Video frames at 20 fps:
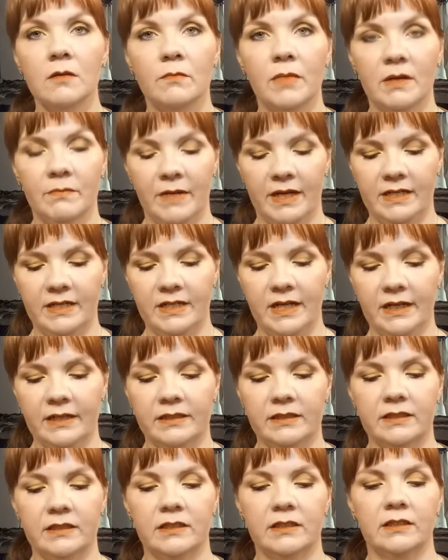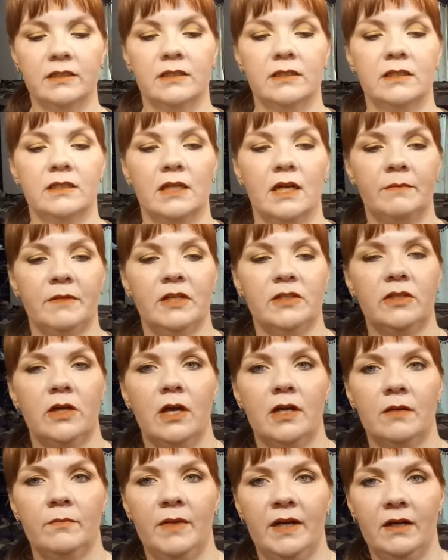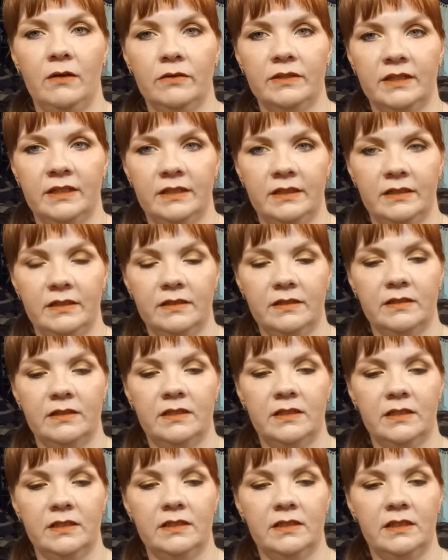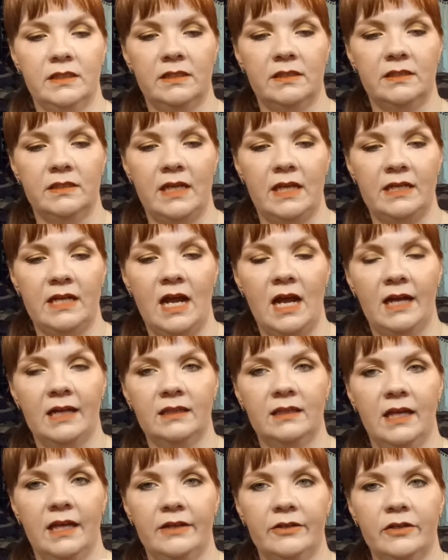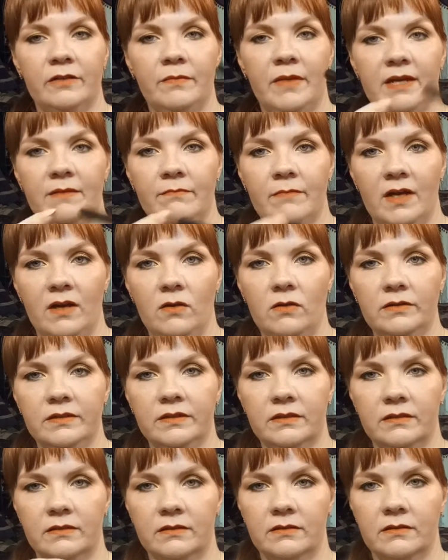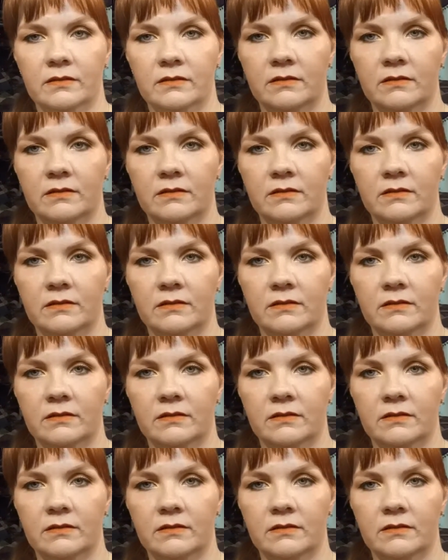But my next I'm going to talk about this is an eyeliner by Melt.